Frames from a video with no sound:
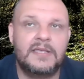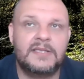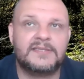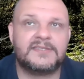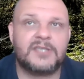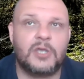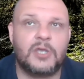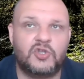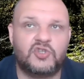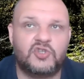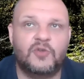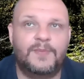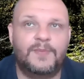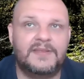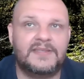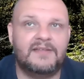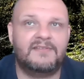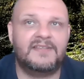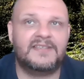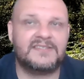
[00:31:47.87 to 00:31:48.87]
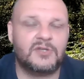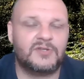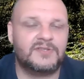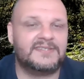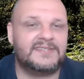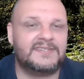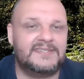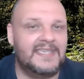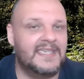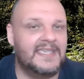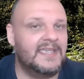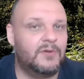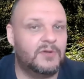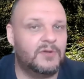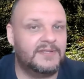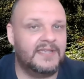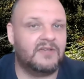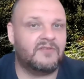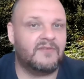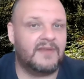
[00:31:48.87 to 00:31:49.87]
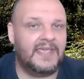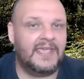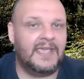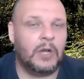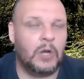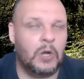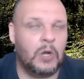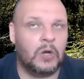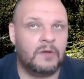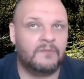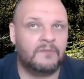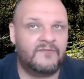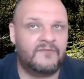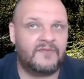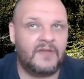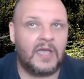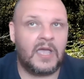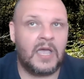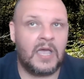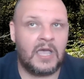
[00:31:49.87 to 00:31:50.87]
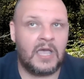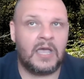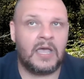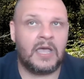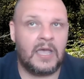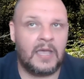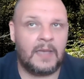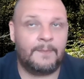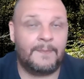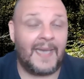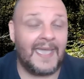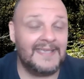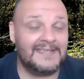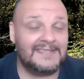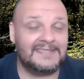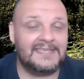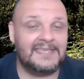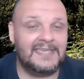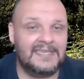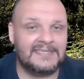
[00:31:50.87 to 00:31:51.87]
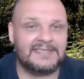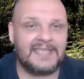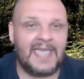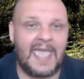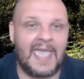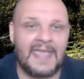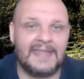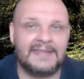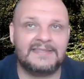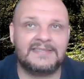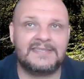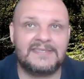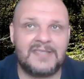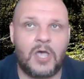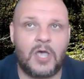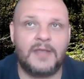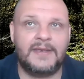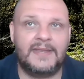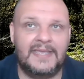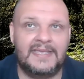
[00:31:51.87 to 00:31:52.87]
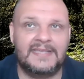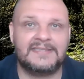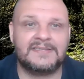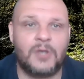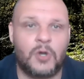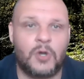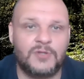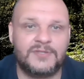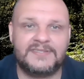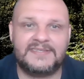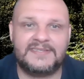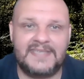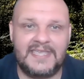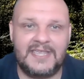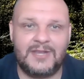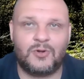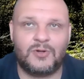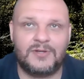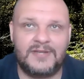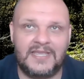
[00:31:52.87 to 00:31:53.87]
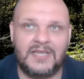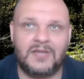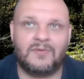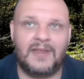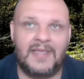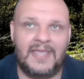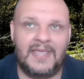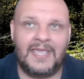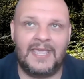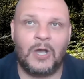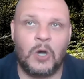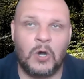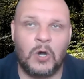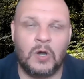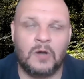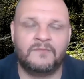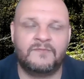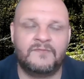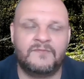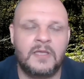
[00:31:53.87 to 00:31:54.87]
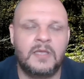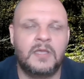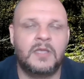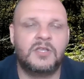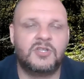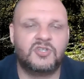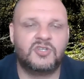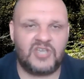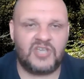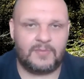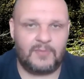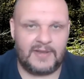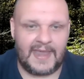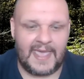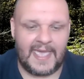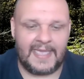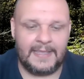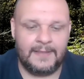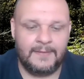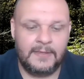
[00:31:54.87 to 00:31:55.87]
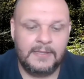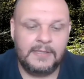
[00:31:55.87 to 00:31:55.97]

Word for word: So Jupiter is on zero degree of uh, Pisces, and Sun is on zero degree of Gemini.